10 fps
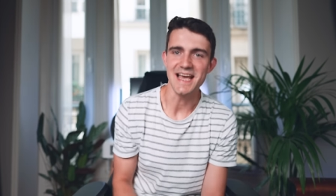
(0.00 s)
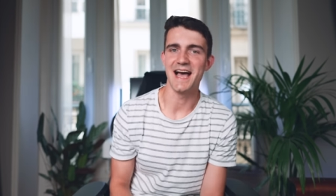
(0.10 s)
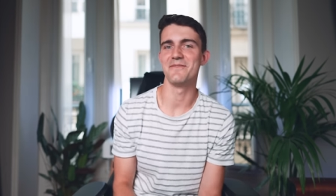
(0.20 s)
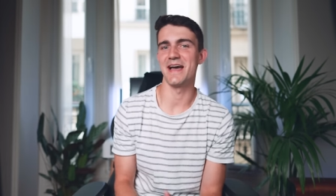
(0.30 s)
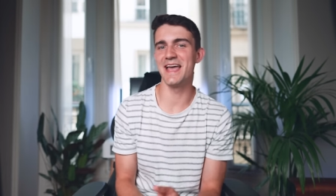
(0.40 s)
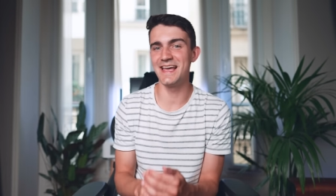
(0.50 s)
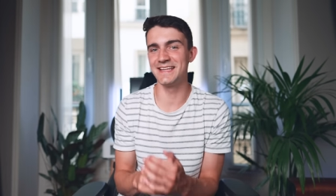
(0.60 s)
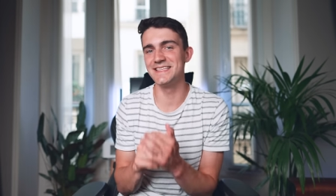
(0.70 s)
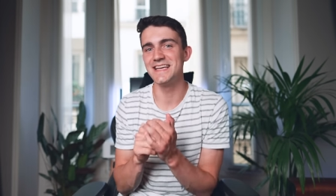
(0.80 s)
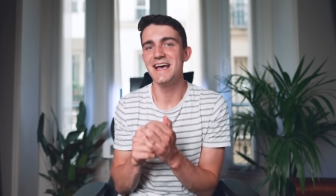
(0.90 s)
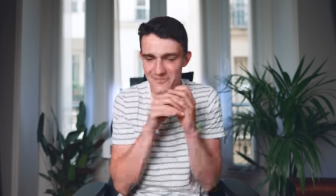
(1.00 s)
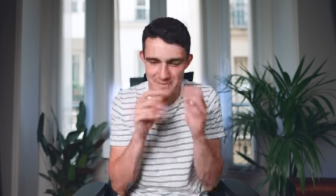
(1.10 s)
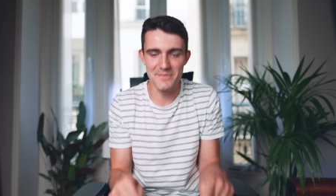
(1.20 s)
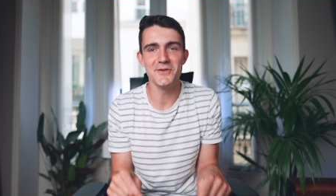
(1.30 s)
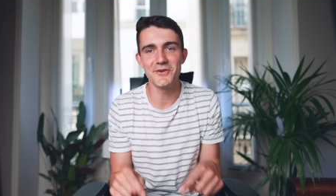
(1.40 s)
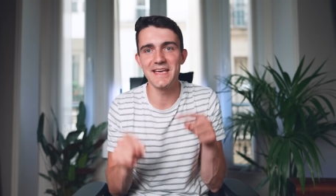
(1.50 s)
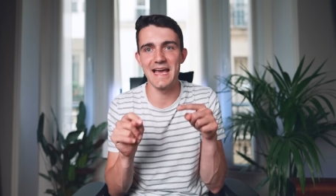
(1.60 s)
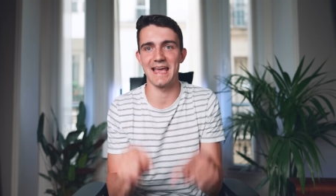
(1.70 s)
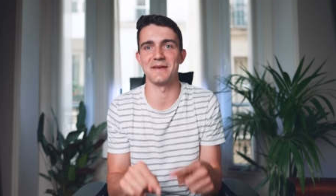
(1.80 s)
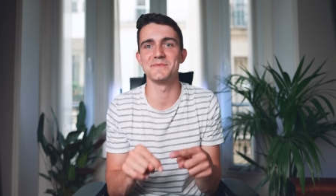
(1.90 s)
And remember, you can
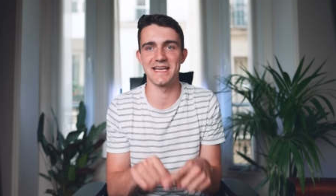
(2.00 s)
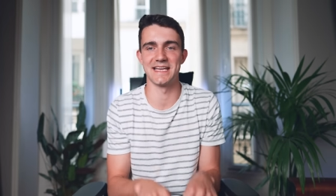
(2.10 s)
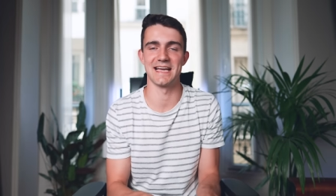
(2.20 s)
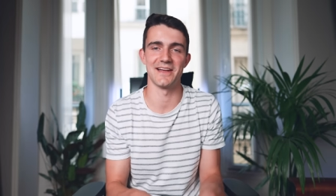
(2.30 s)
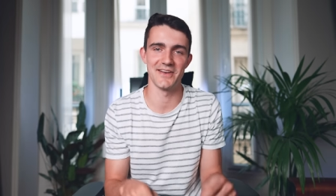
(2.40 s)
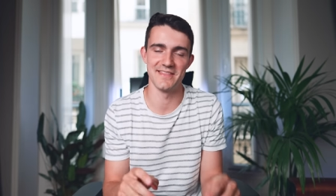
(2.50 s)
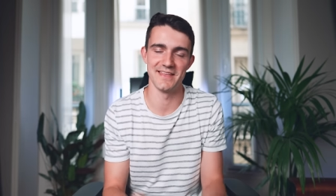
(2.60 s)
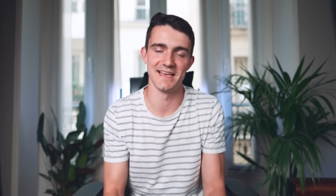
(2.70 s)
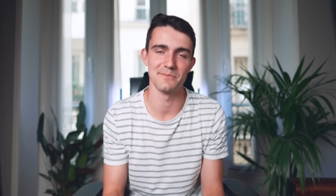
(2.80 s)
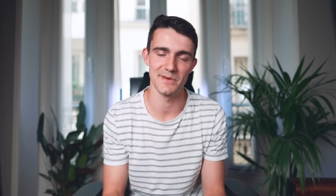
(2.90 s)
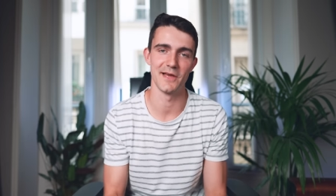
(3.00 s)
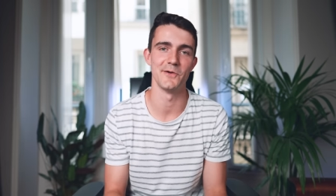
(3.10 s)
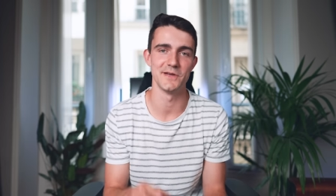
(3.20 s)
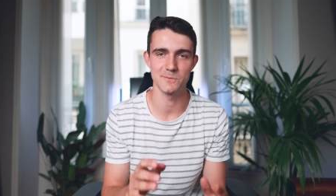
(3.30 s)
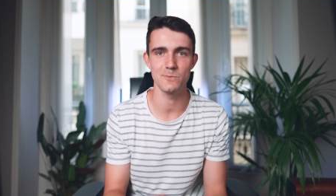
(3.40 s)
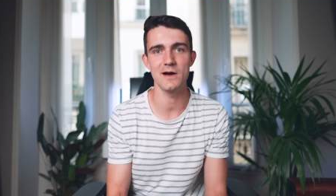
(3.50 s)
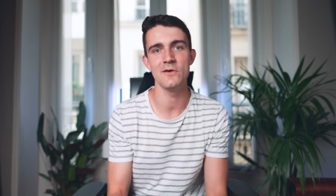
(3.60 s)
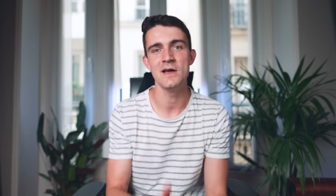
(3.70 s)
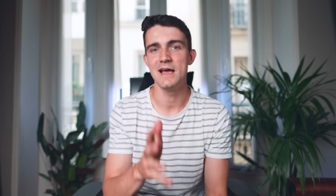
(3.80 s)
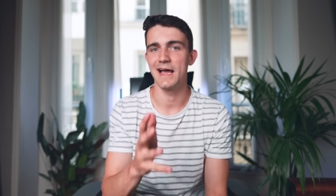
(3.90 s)
get CamScanner down in the link below as
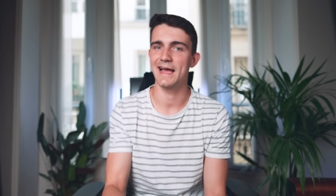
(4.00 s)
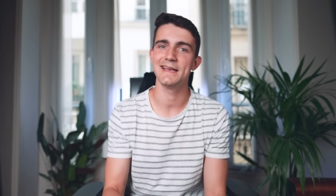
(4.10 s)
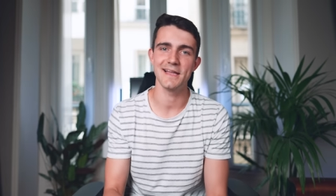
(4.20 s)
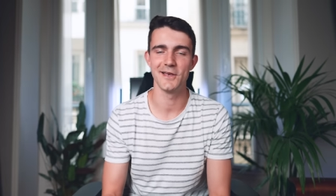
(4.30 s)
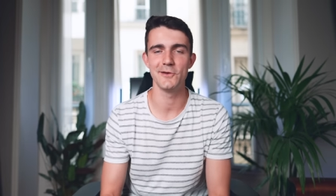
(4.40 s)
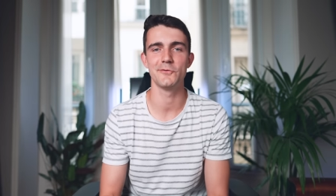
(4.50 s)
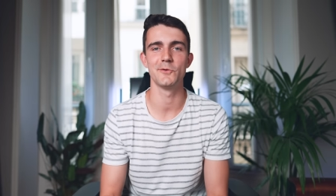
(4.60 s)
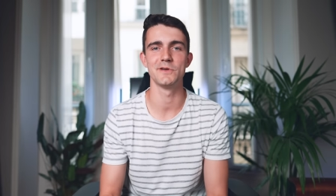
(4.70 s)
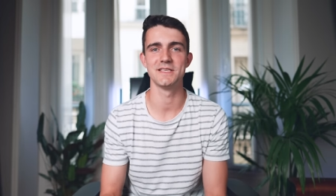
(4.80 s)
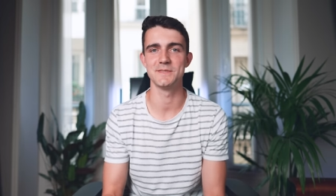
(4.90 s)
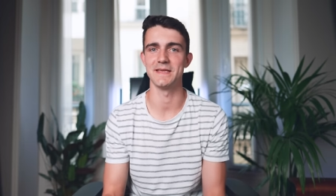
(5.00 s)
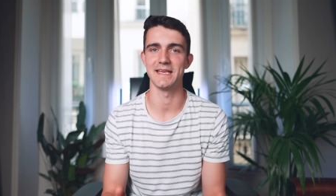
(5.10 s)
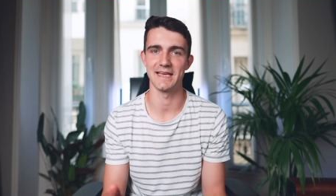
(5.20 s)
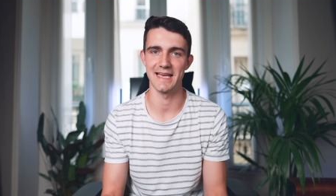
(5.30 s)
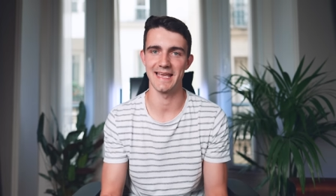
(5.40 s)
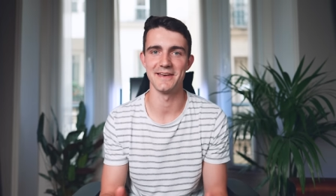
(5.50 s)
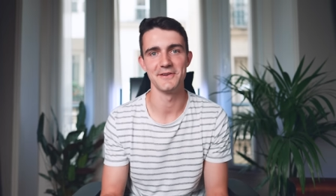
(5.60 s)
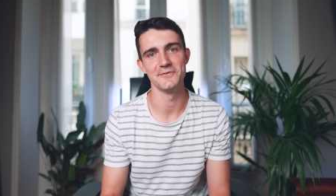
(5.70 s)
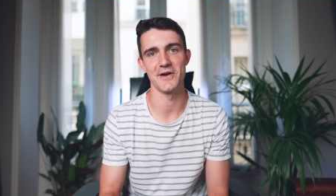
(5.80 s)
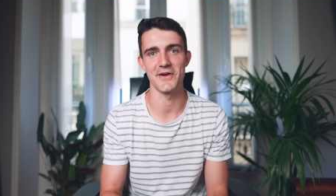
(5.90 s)
well. And I look forward to speaking again
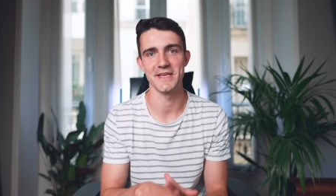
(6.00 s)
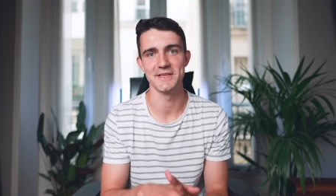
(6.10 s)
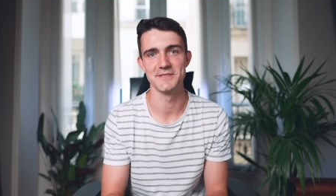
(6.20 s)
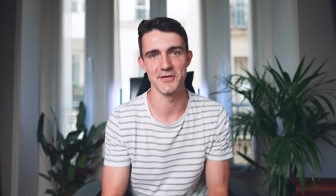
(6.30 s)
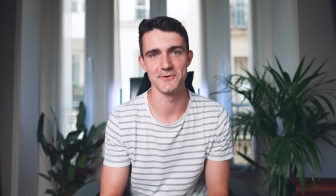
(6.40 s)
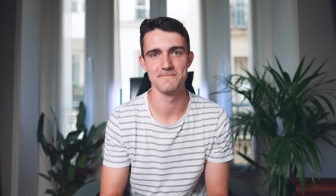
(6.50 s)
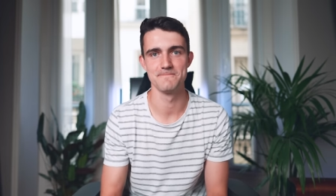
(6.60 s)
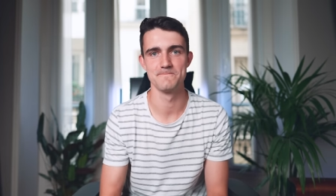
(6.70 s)
very soon.